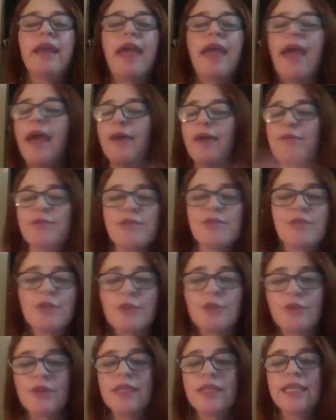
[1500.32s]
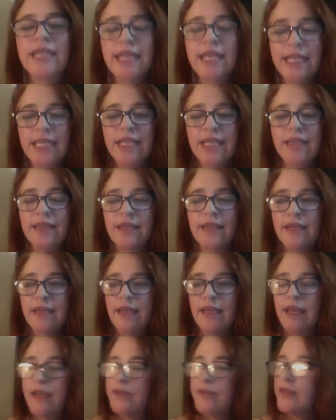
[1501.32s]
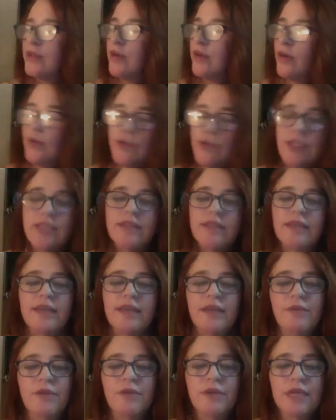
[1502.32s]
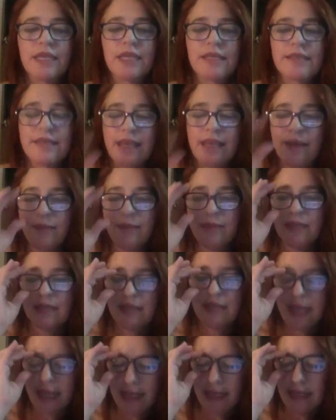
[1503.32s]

absolutely anything. The only thing I won't accept is hate